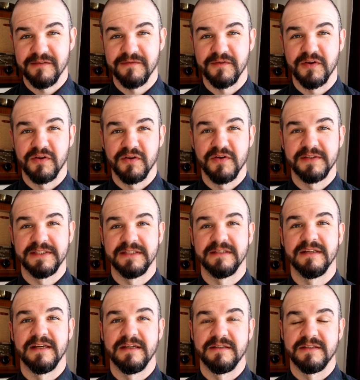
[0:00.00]
of Culloden
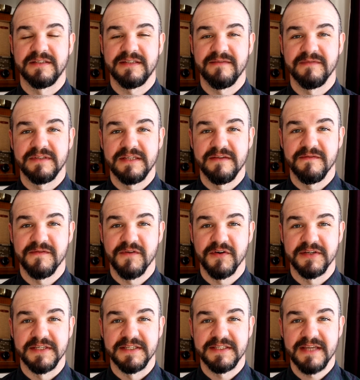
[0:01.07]
in
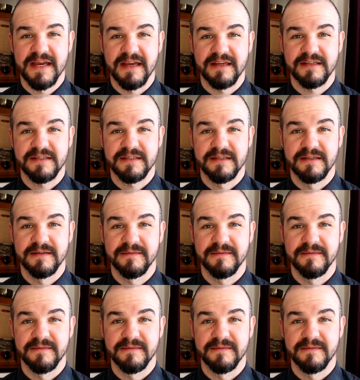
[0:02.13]
1746,